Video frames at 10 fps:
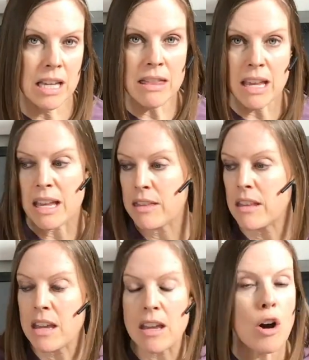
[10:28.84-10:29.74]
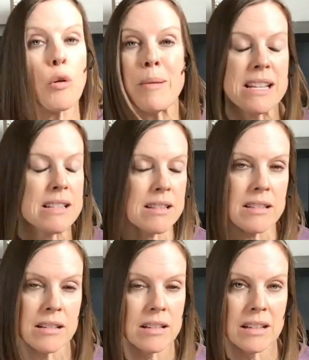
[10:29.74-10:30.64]
in in the
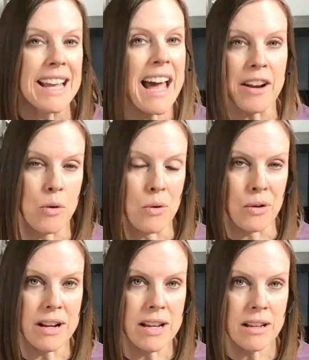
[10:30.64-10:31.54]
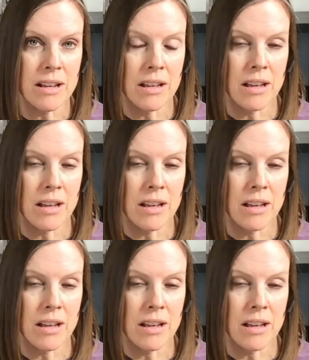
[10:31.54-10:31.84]
obese category.